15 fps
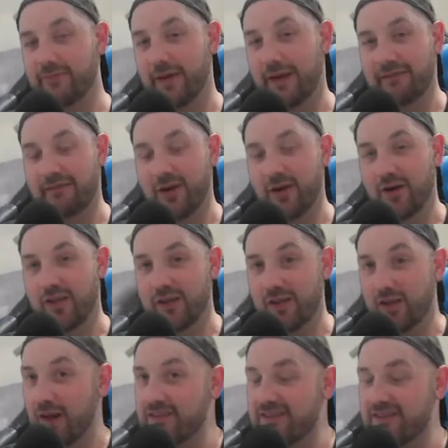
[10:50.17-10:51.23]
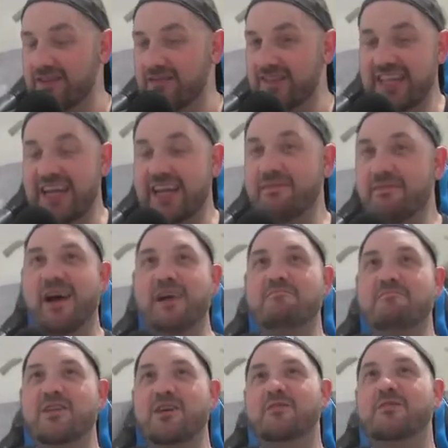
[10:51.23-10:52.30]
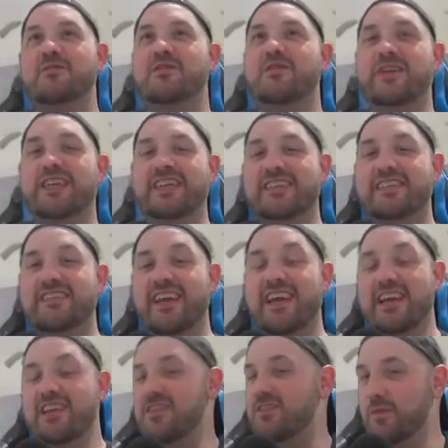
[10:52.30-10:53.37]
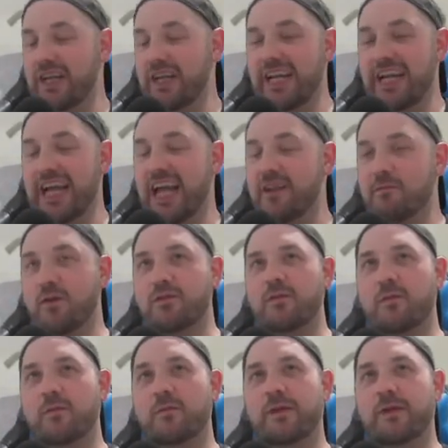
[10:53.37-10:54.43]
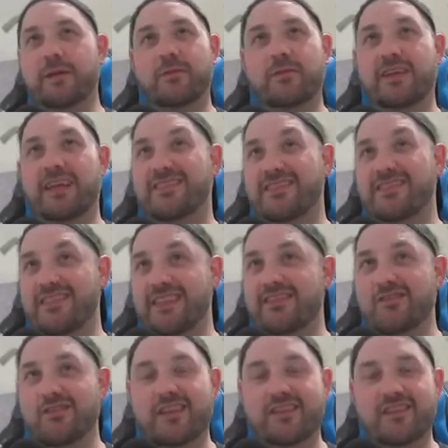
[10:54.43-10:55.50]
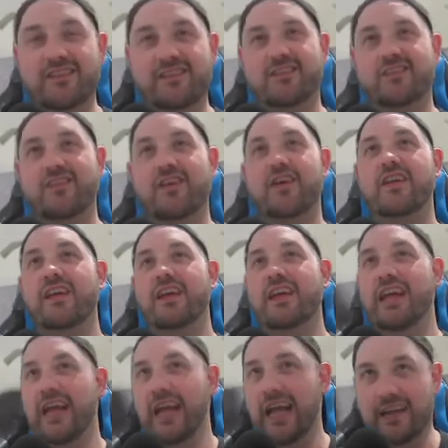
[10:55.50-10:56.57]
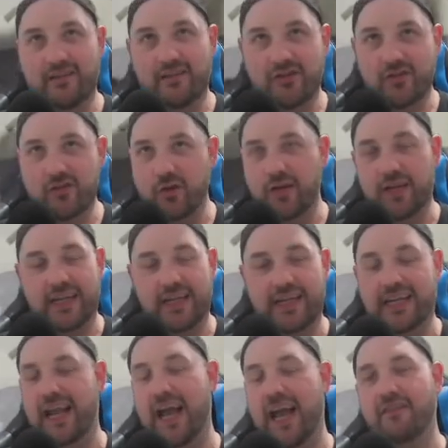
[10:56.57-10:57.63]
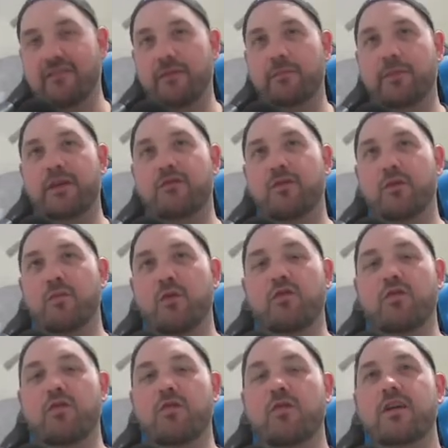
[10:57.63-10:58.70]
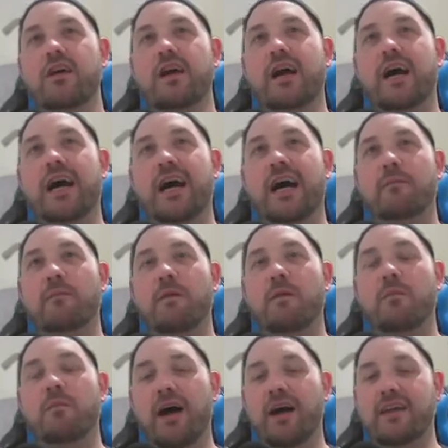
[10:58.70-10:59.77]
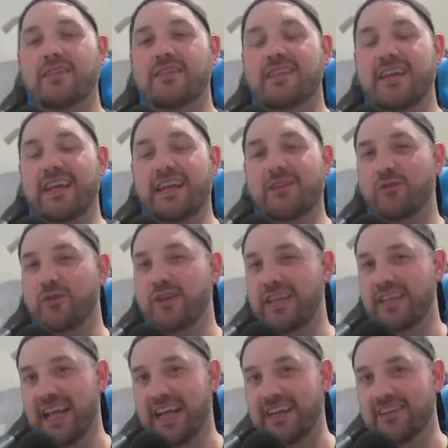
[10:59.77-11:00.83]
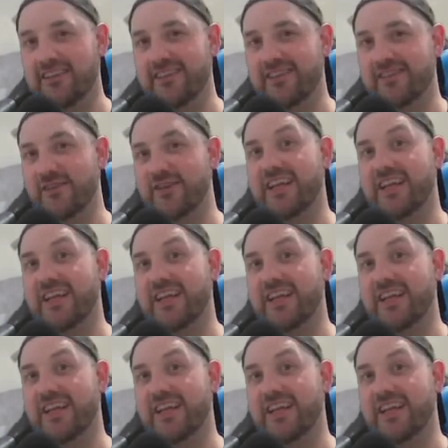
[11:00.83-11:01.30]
We've got lots of cheap unblockable creatures swinging out at multiple peoples. That's 6 treasures a turn, and sure, it can have a bit of removal, but it's really there just